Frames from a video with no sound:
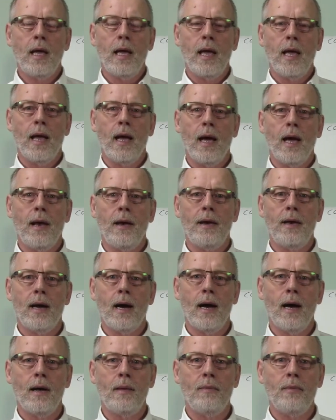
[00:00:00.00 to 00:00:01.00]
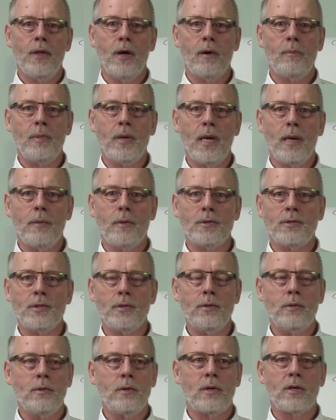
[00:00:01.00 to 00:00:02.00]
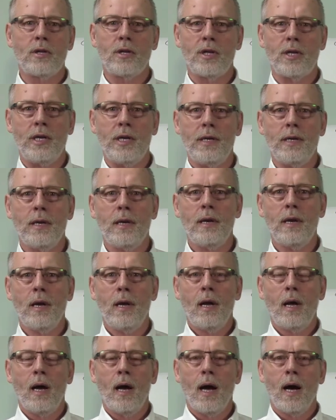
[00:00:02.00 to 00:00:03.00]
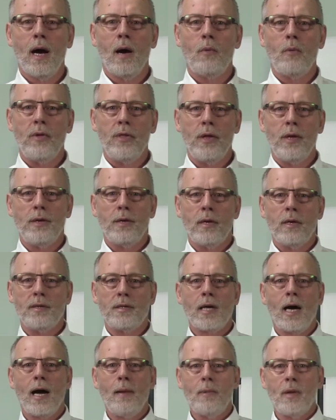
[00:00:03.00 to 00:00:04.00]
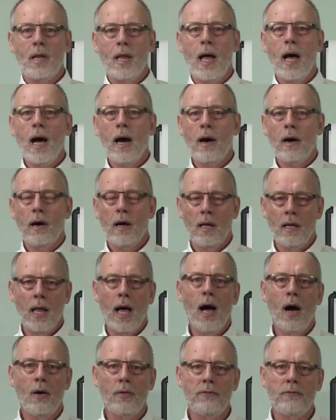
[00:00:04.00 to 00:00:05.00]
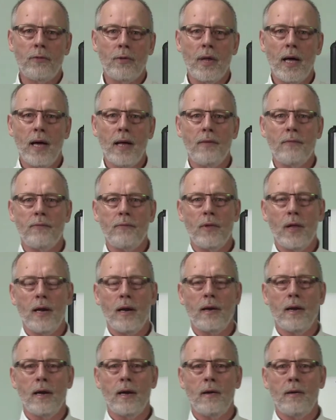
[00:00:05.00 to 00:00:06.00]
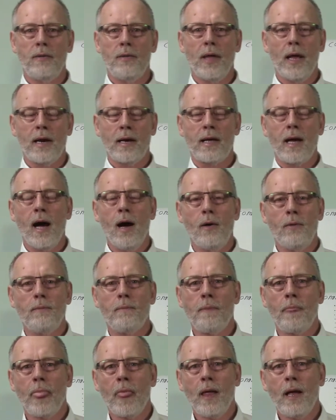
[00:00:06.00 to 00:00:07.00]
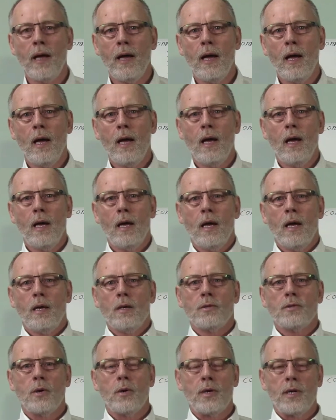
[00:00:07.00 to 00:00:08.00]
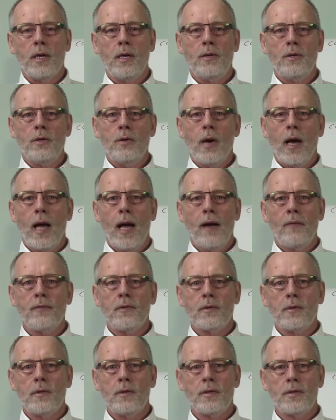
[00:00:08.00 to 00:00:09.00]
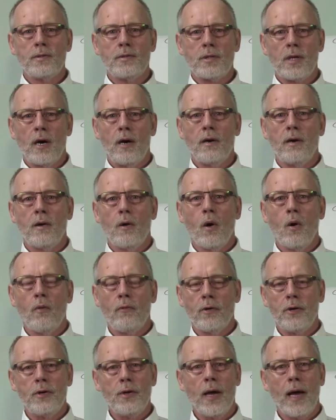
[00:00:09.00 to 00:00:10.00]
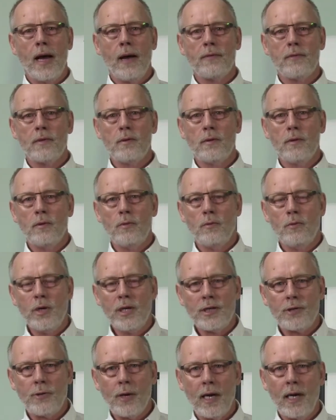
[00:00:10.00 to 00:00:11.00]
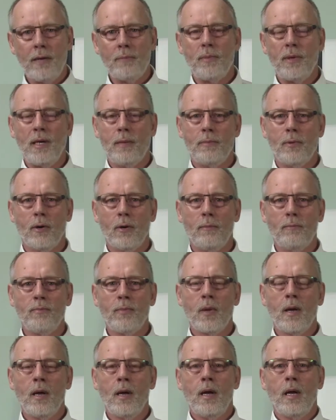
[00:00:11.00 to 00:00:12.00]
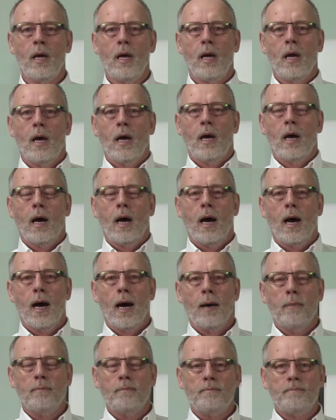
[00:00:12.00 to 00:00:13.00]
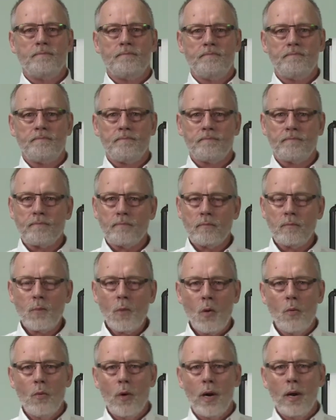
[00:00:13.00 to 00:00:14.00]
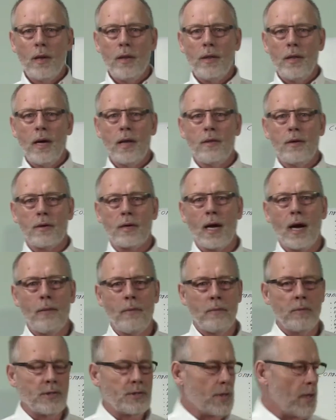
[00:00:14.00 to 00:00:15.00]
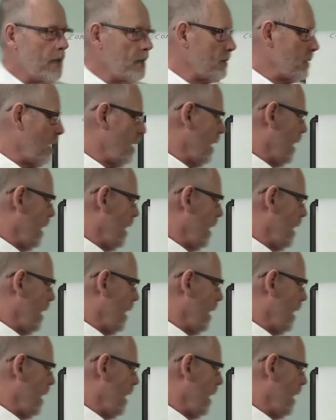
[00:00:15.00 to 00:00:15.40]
and uh, they'll be able to clean uh, within the time allow, allowed for that for that uh, that account. So again, you have to start over. You have to retrain people. Um, one of the other common mistakes that